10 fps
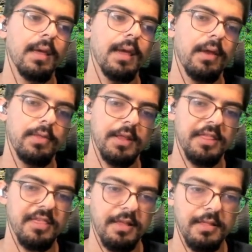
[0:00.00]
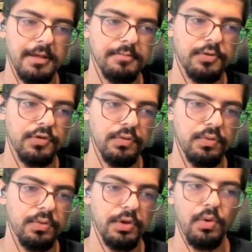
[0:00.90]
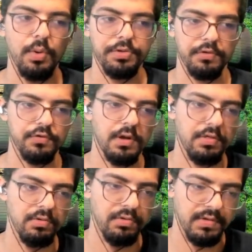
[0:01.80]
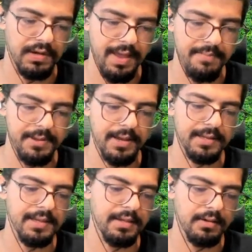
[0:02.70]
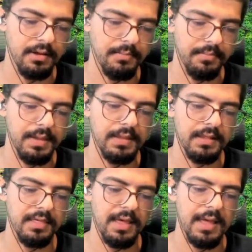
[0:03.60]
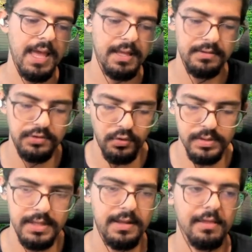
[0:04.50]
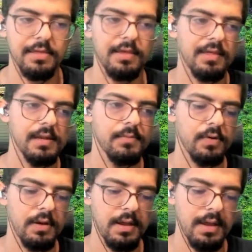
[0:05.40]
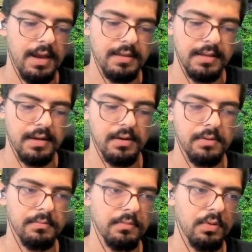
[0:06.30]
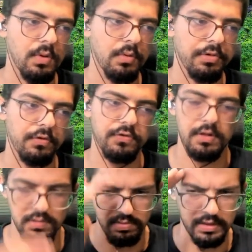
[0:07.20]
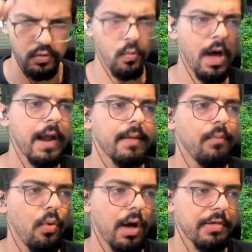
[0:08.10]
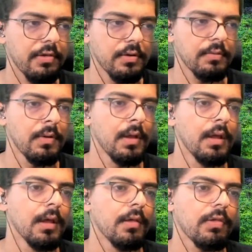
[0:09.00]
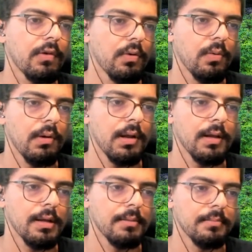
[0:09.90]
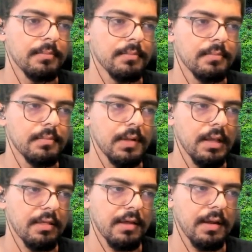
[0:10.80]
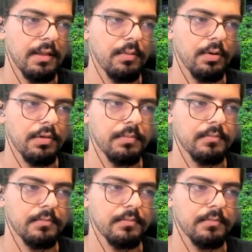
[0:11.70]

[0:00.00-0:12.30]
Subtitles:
and then send them to the Google Search Console using an API key, and then saying, "Hey, don't index these anymore." And then Google Search Console was like, "You got it, boss," So, yeah, that's kind of how that works.